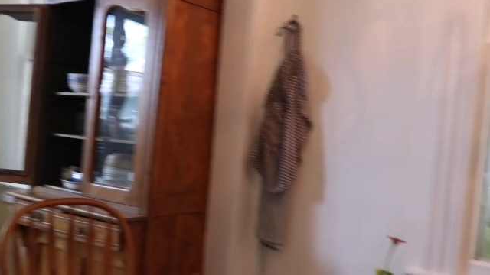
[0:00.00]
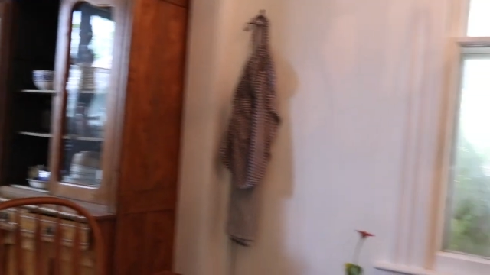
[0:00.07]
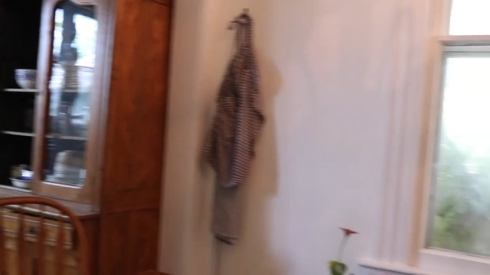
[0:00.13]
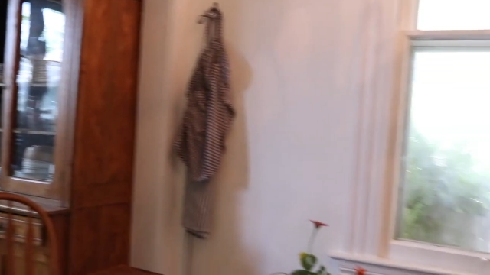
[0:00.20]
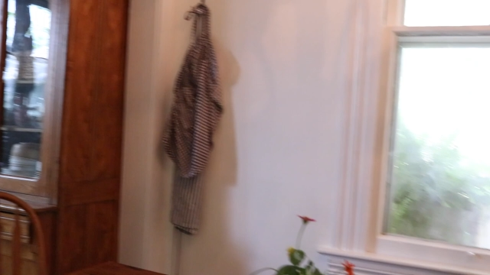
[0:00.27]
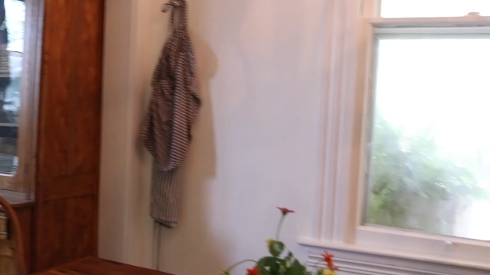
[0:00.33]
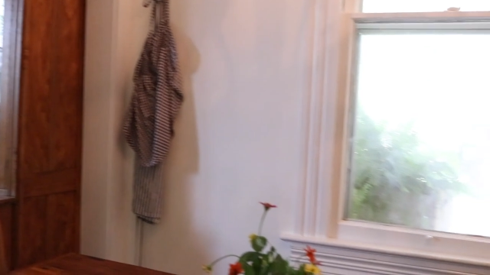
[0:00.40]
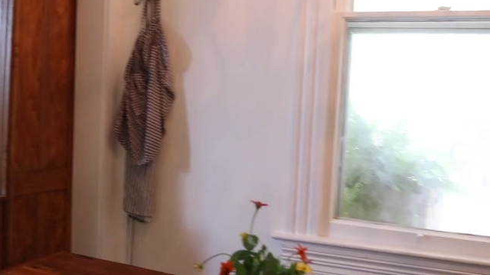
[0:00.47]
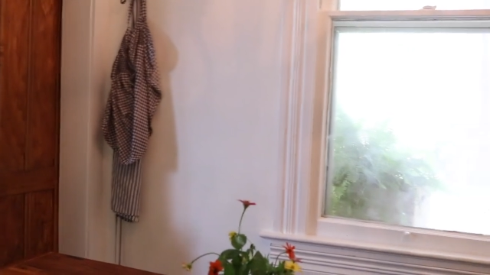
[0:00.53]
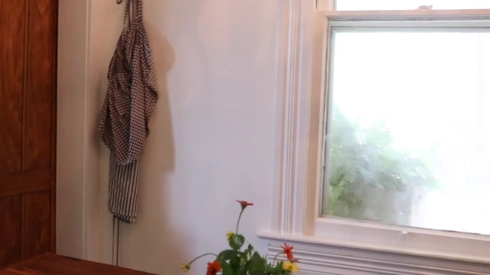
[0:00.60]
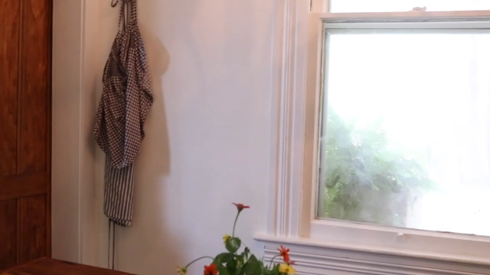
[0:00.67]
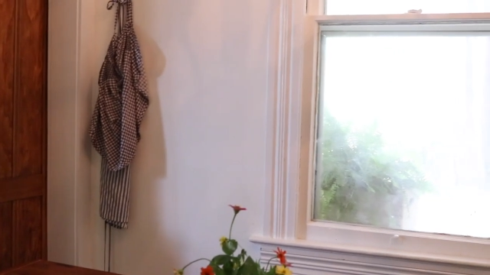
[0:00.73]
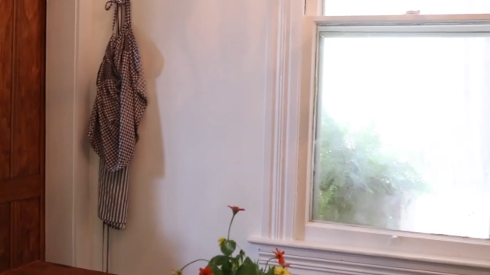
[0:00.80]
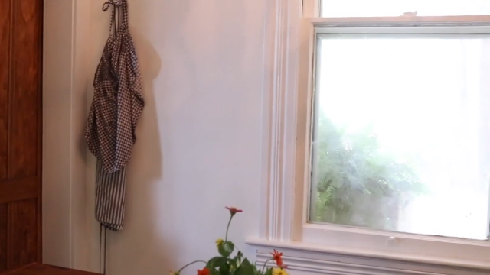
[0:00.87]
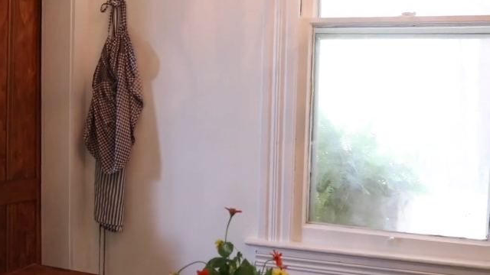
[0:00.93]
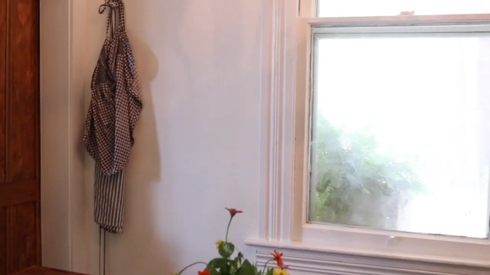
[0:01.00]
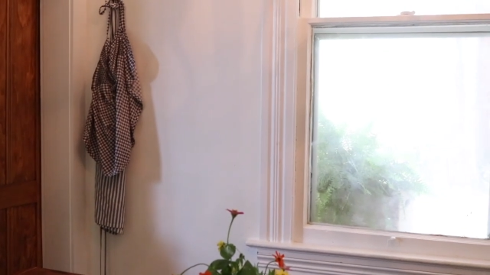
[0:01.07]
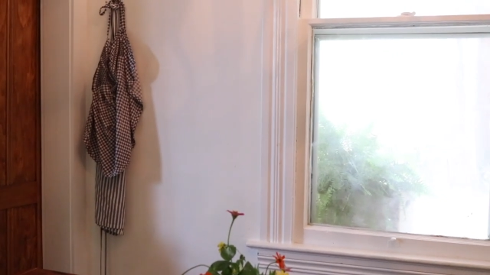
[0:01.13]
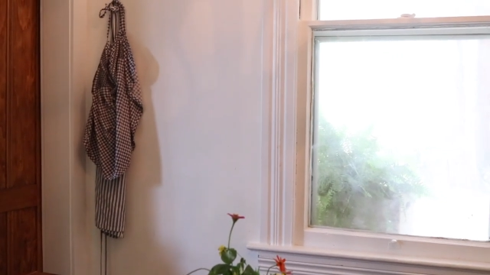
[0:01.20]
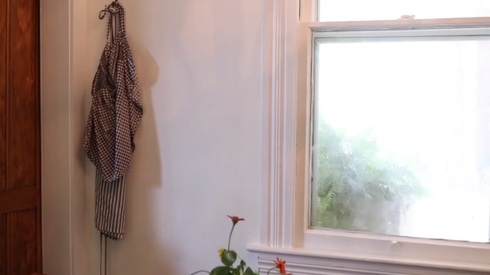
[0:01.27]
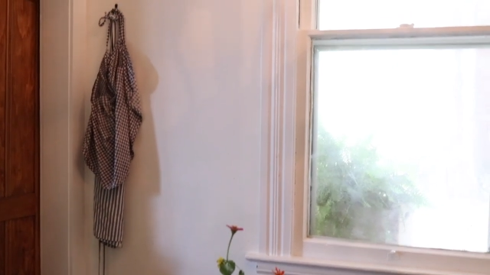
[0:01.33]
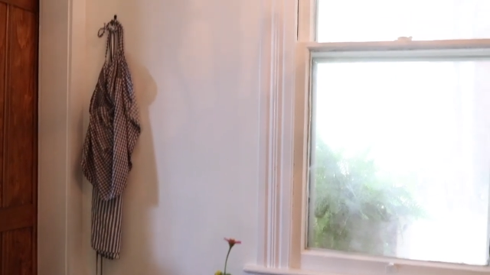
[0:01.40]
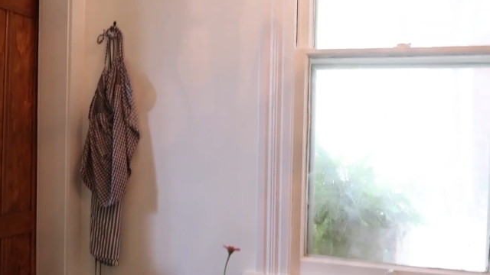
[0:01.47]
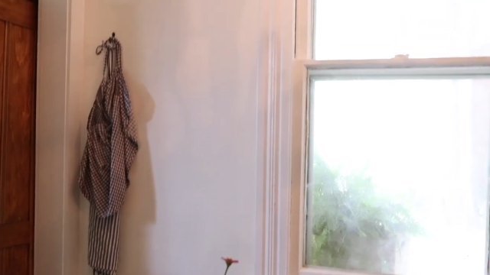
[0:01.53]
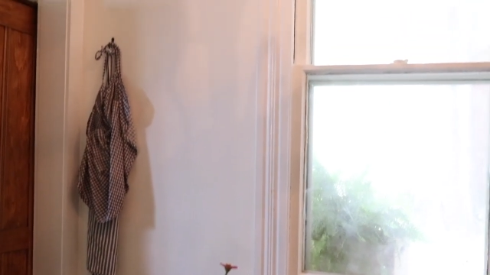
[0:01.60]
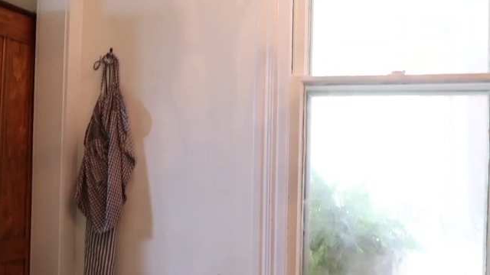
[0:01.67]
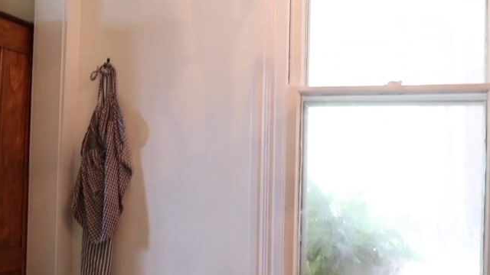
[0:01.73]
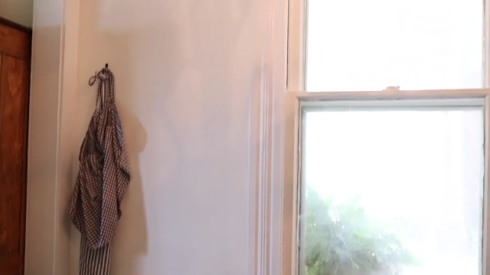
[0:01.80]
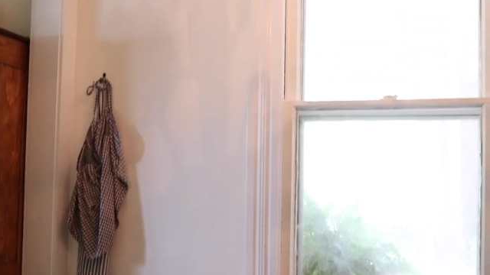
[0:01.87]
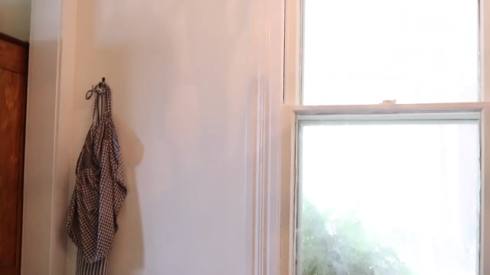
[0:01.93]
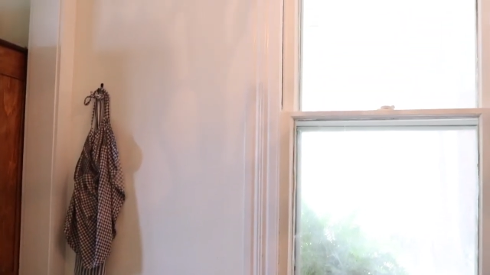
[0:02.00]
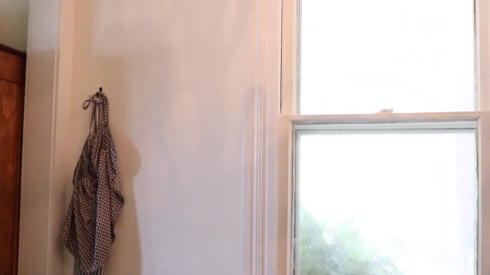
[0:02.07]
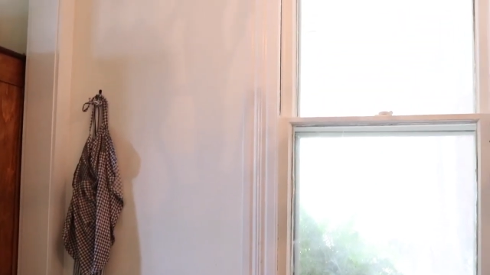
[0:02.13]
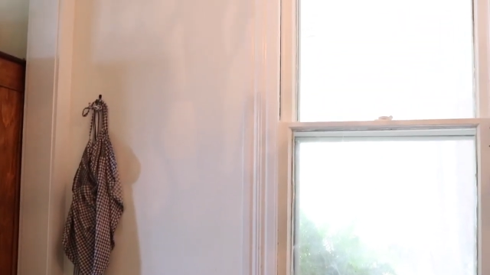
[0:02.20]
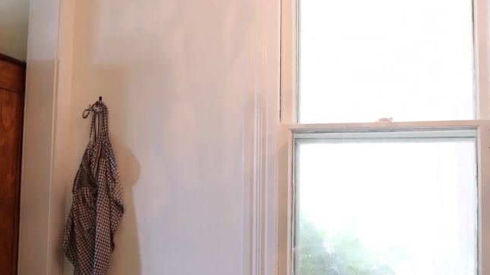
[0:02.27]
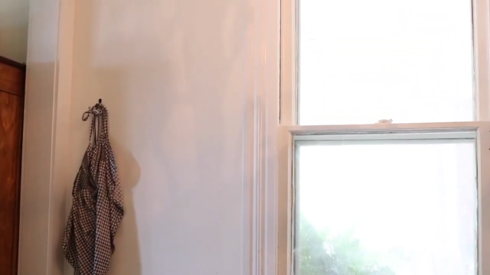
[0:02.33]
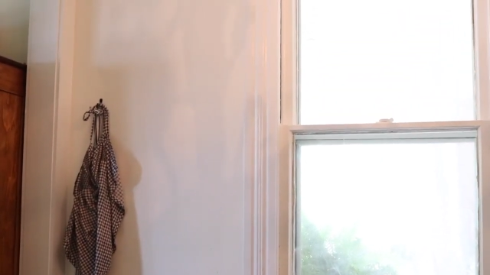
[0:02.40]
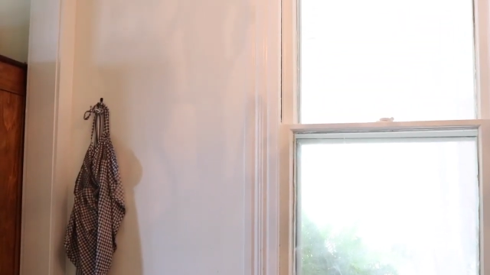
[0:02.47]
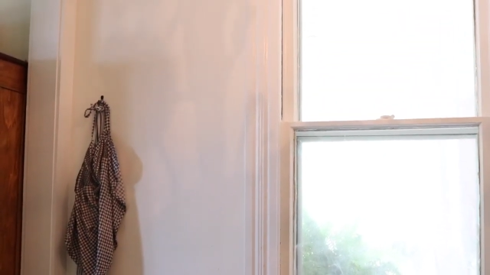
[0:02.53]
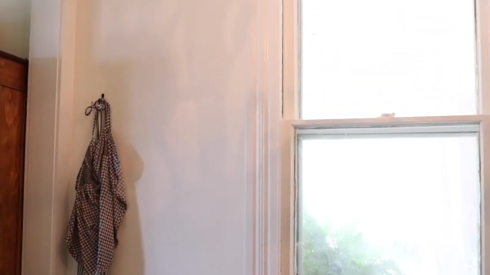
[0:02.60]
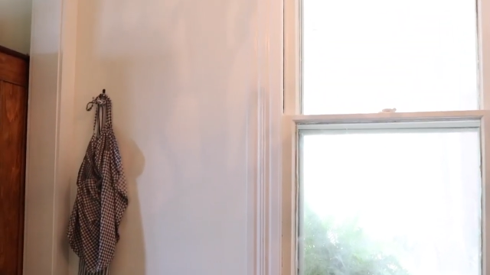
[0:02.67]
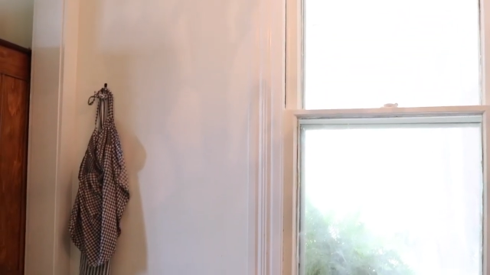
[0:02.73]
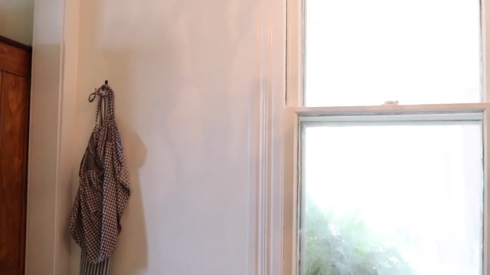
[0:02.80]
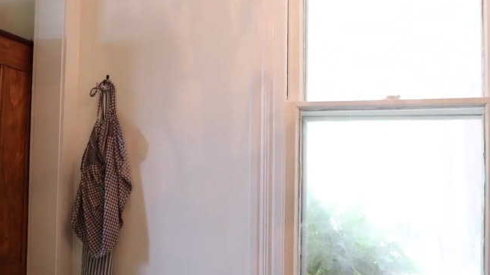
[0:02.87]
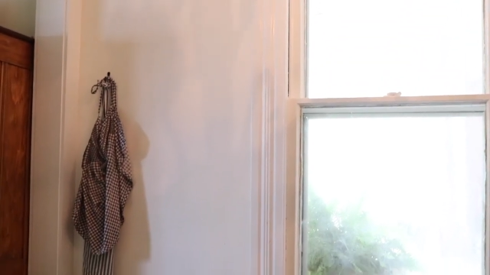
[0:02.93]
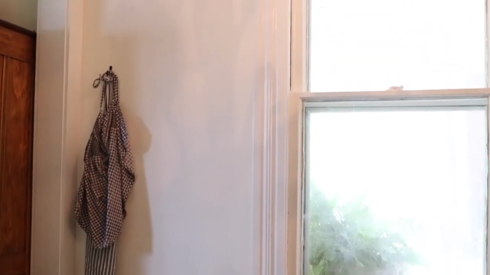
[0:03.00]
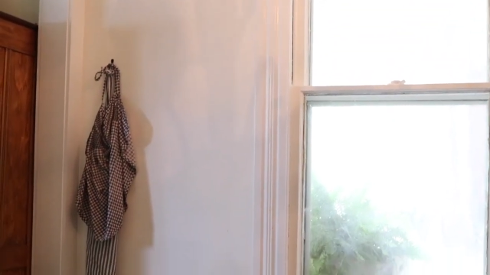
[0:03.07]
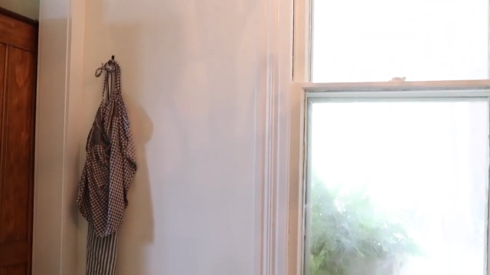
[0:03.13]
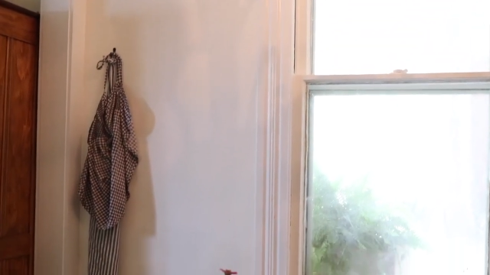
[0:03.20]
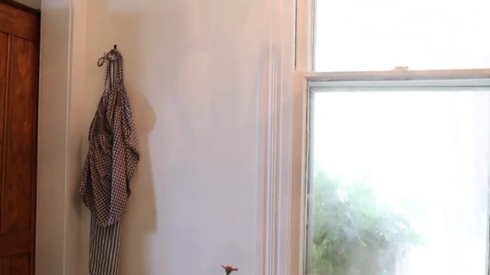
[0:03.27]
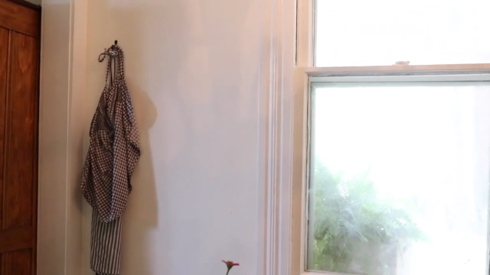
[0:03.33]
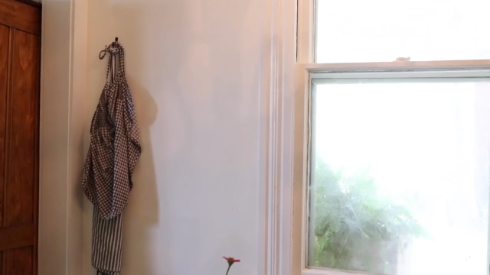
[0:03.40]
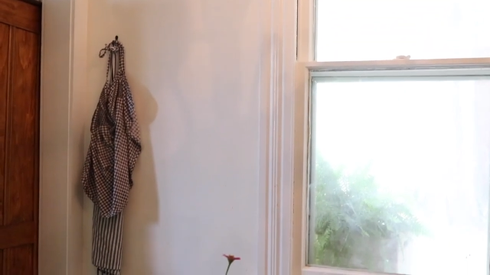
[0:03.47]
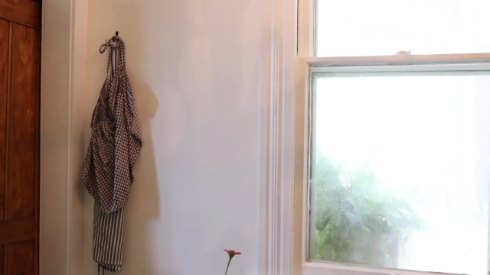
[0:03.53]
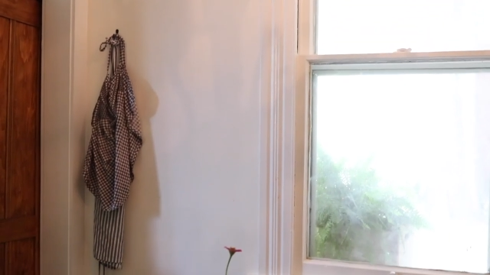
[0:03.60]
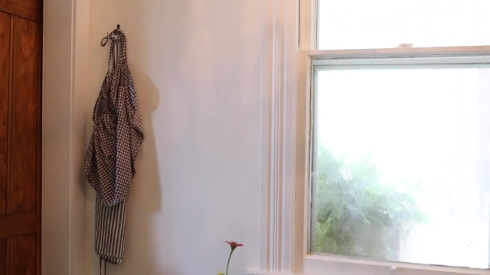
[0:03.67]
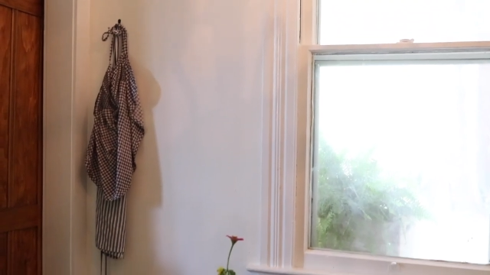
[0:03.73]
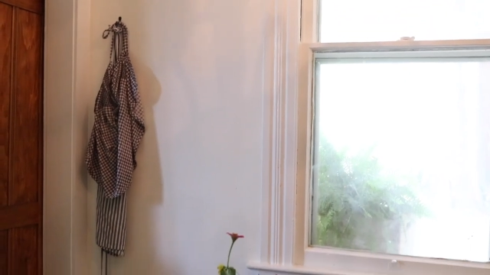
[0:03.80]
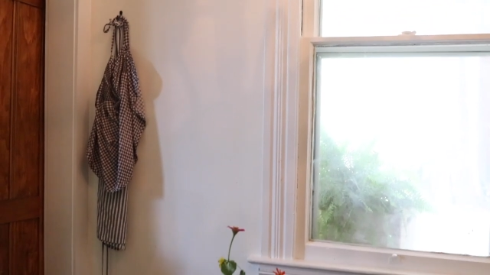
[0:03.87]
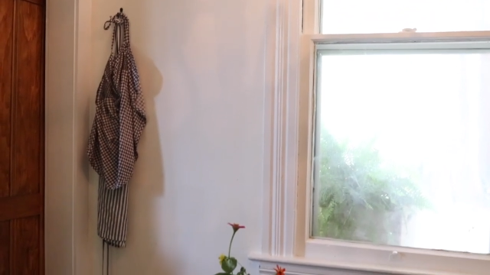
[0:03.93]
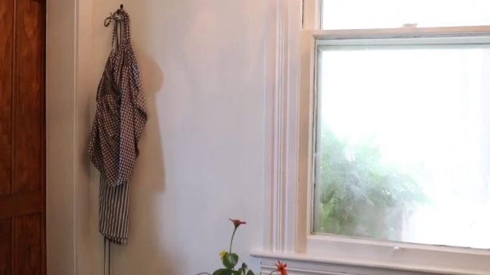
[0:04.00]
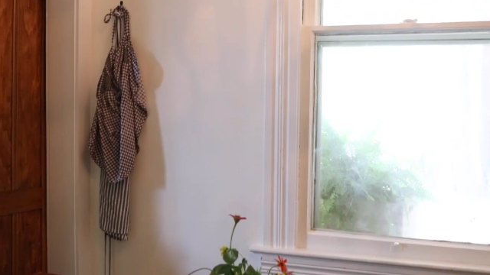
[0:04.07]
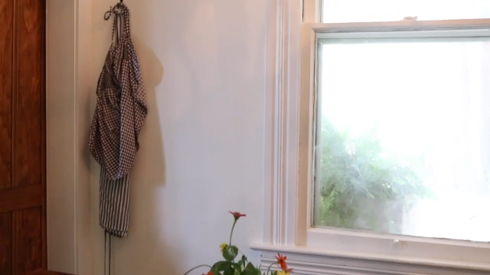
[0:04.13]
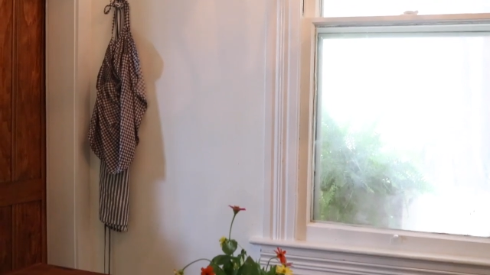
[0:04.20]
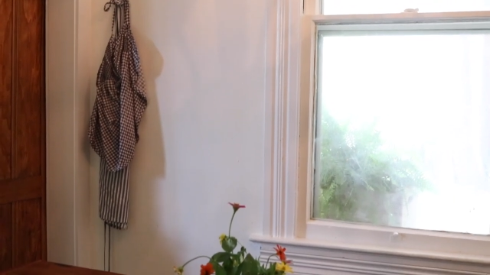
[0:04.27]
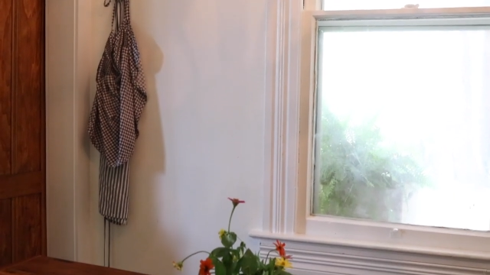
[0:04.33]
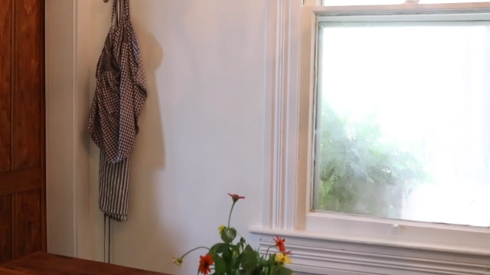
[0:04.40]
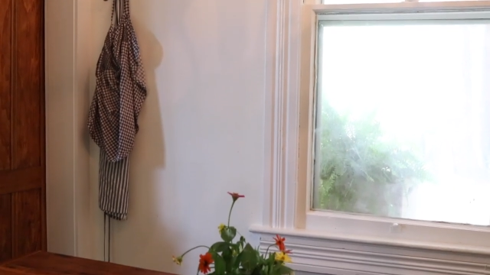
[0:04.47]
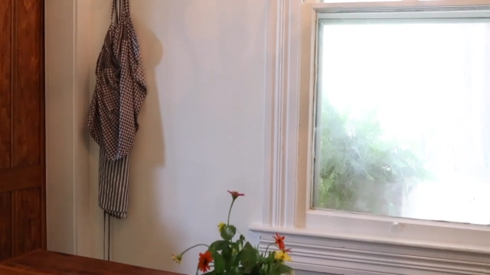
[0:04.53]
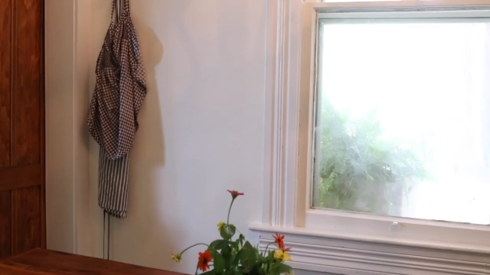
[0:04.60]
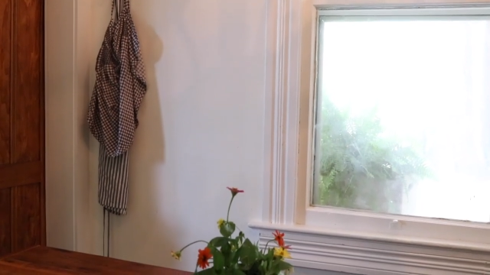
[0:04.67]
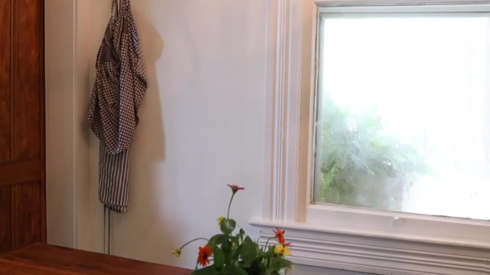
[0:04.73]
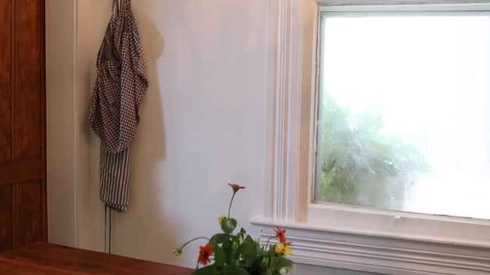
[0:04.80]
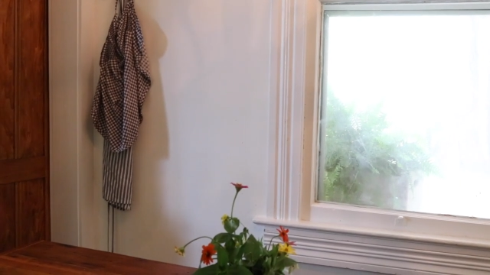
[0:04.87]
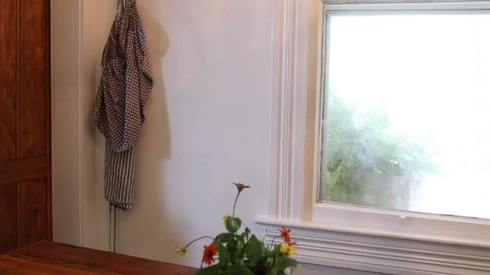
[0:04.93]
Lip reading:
(no speaker visible)